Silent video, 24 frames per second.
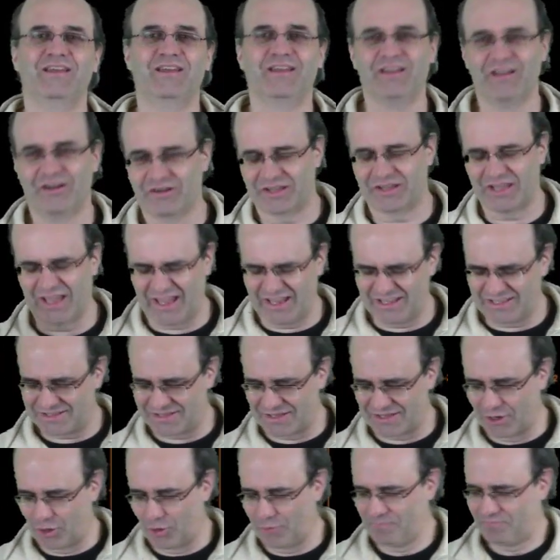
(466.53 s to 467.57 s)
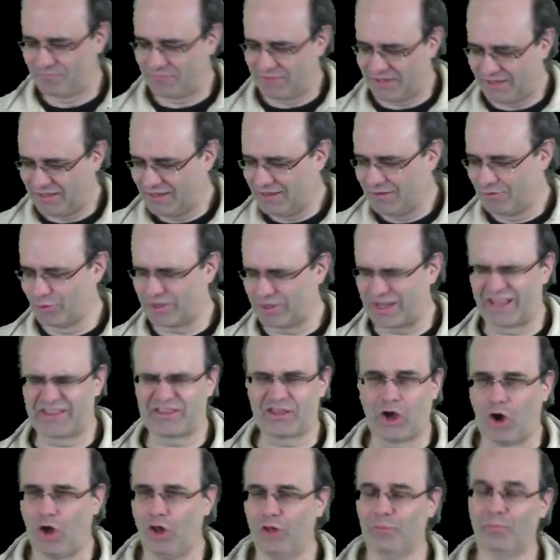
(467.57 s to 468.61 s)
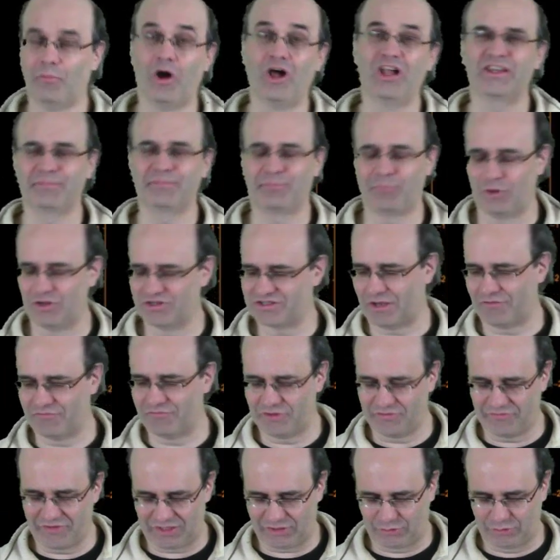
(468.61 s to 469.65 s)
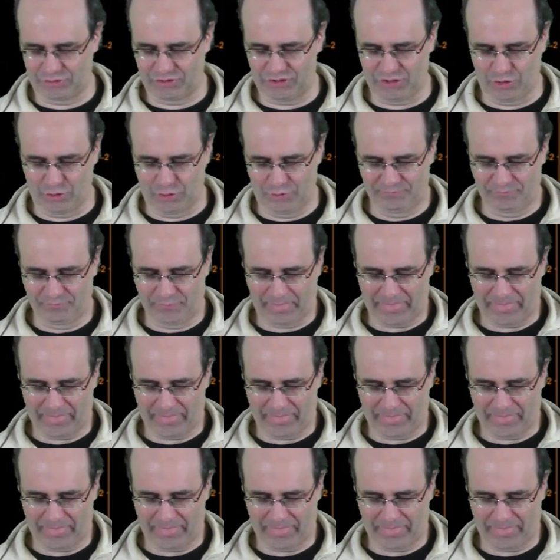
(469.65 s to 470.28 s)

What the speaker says: Okay, so you look at all multiples of the vector u.